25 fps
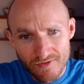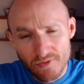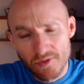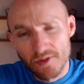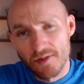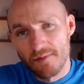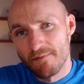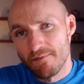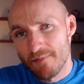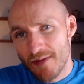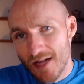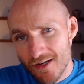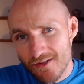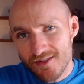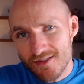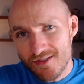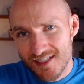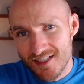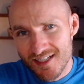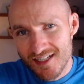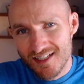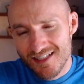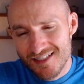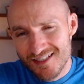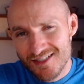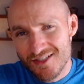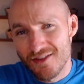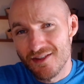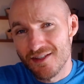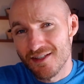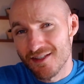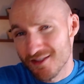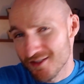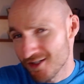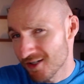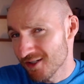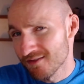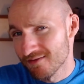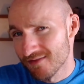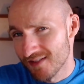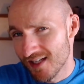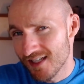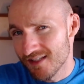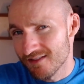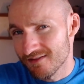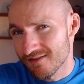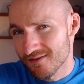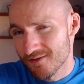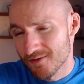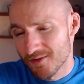we're about to get into the start of
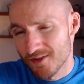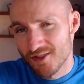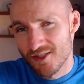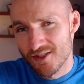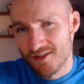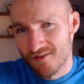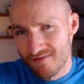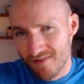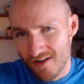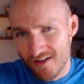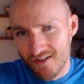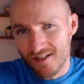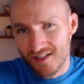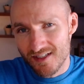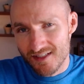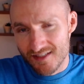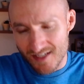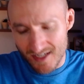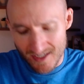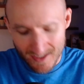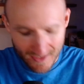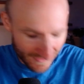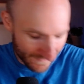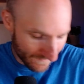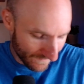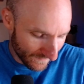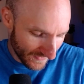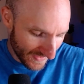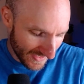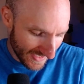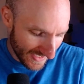life, which is very exciting.